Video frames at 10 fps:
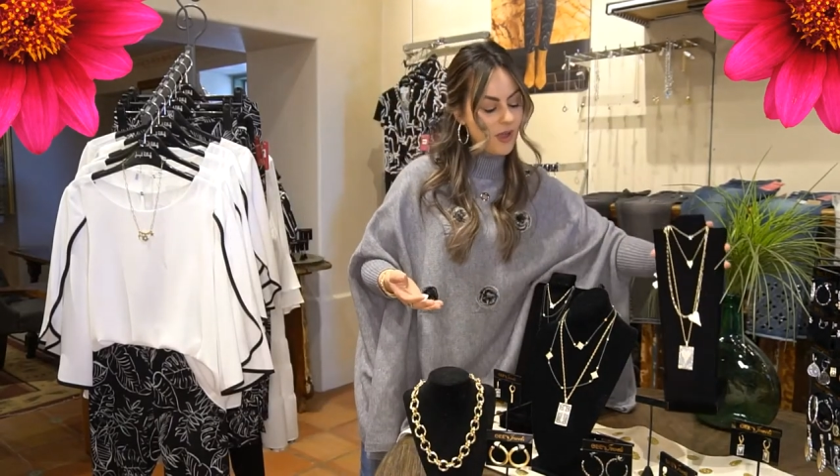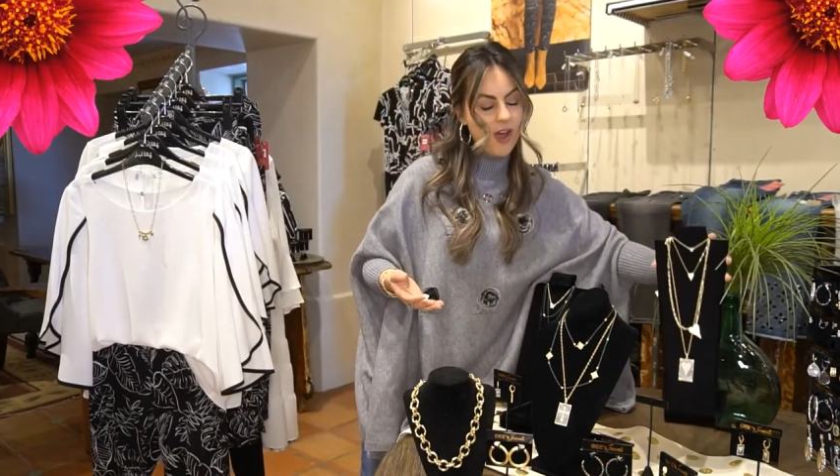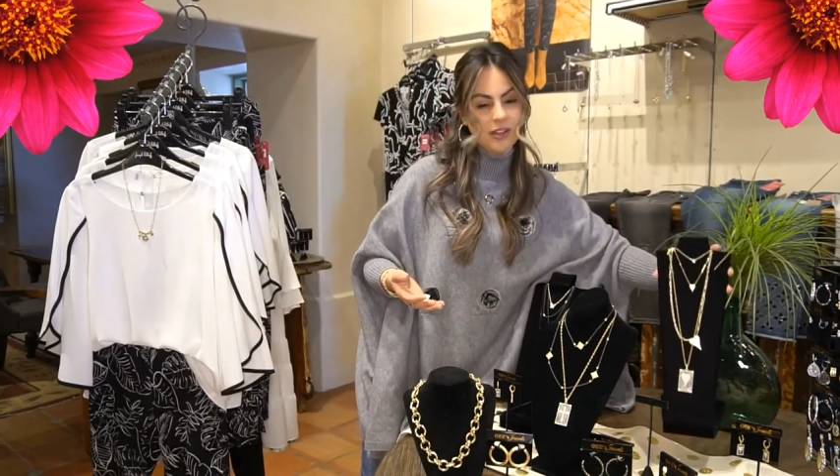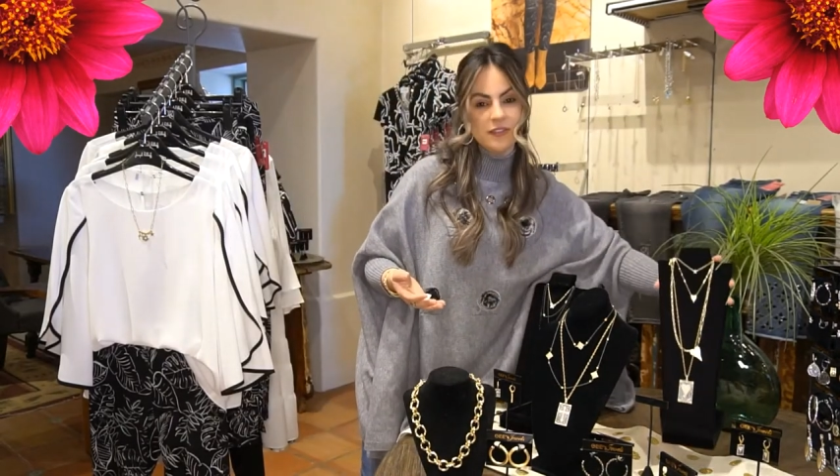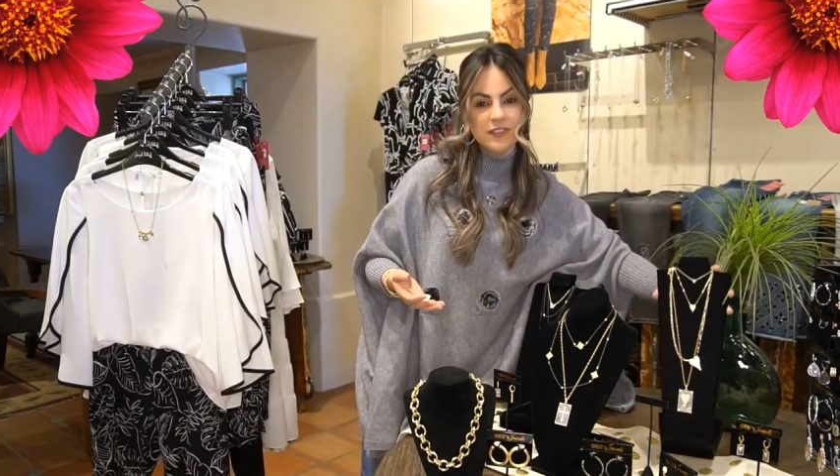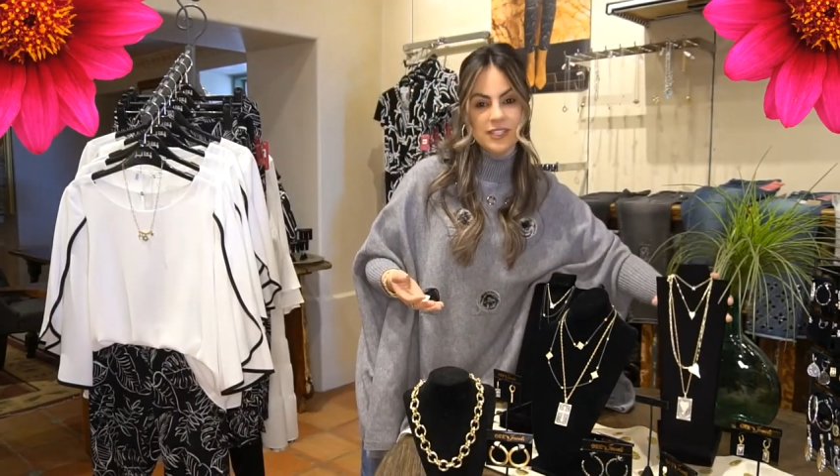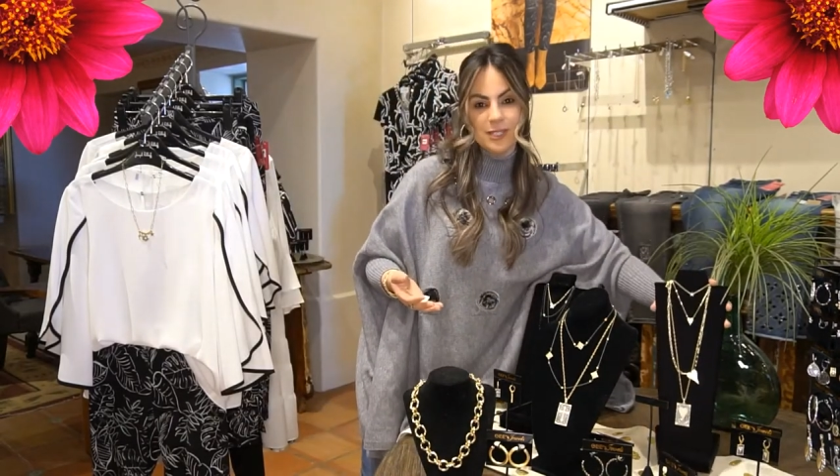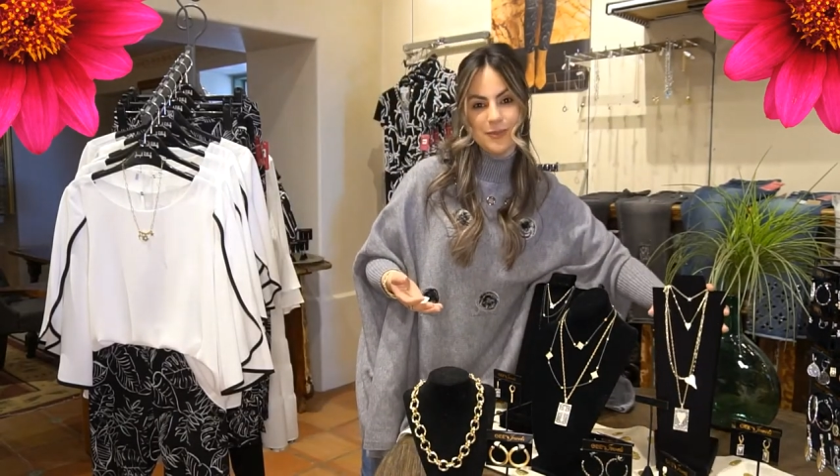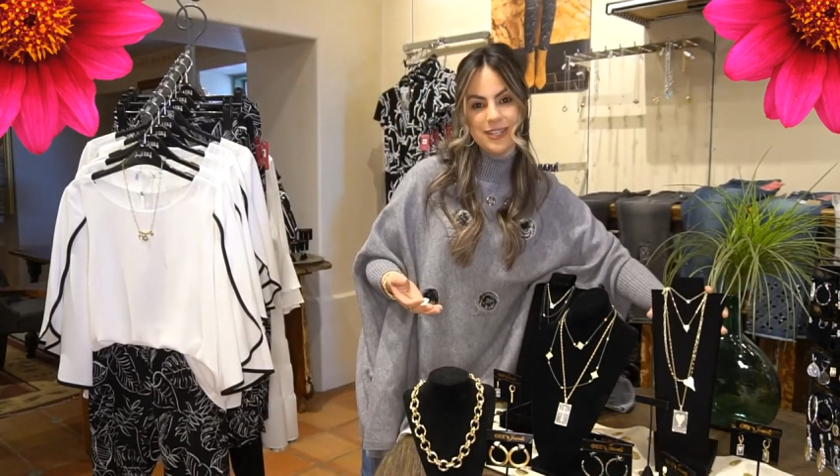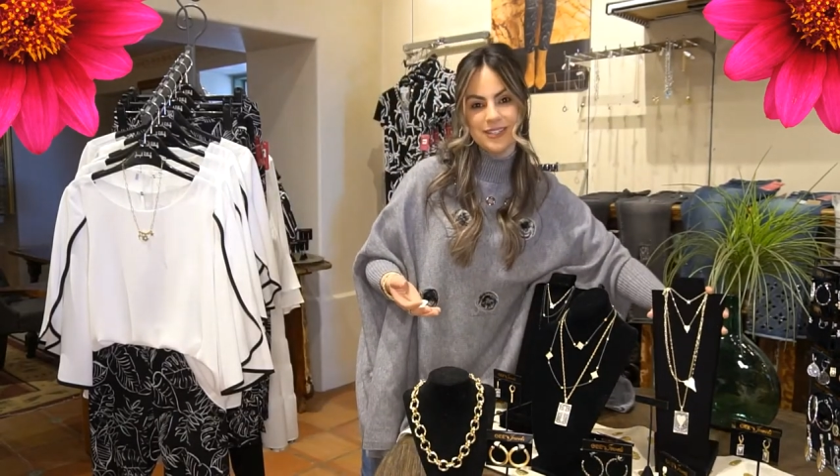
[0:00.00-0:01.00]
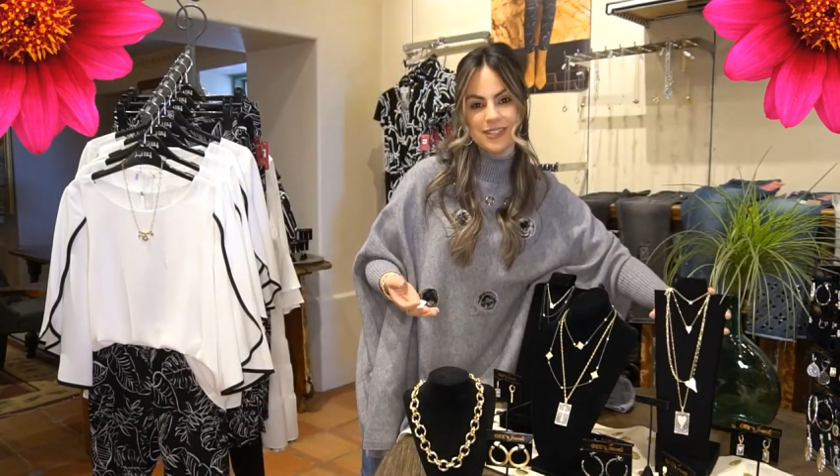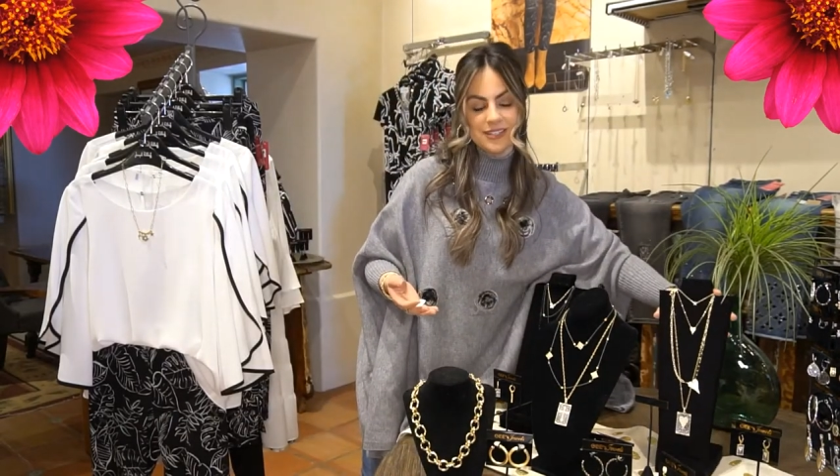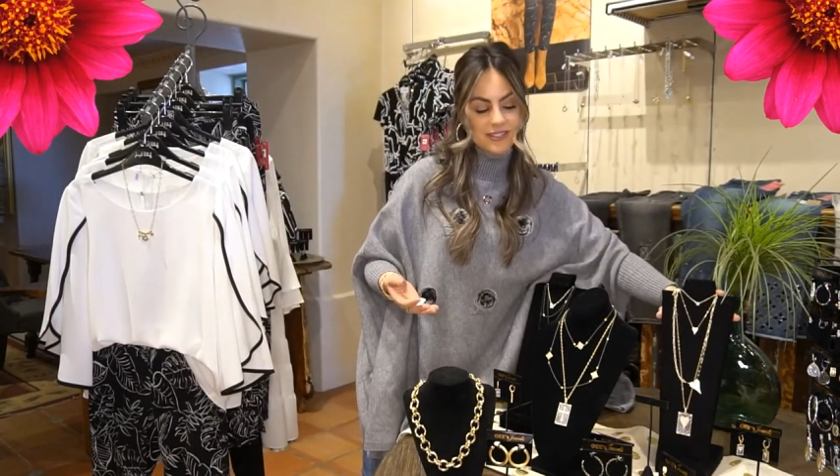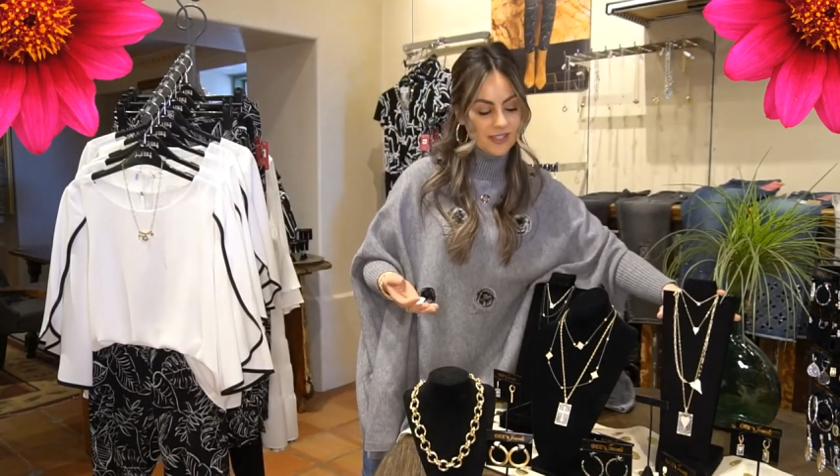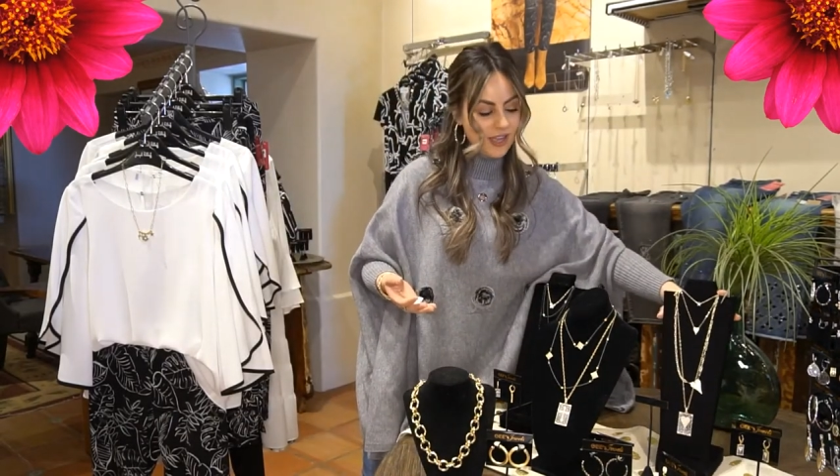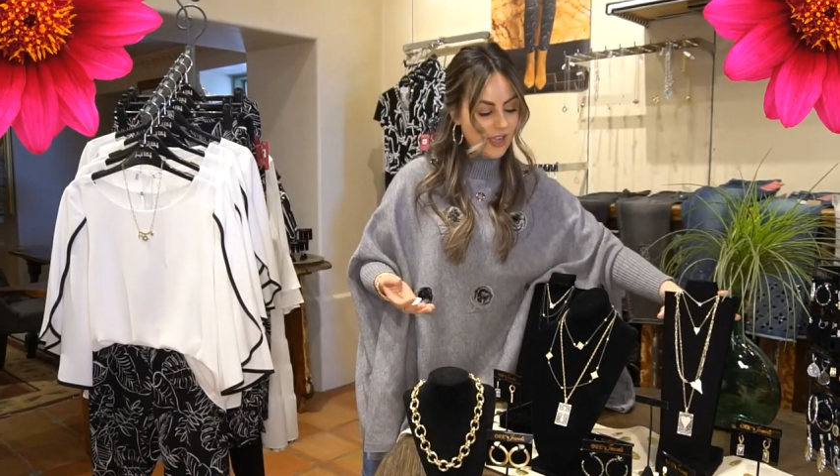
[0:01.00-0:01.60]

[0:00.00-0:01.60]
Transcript: all of these pieces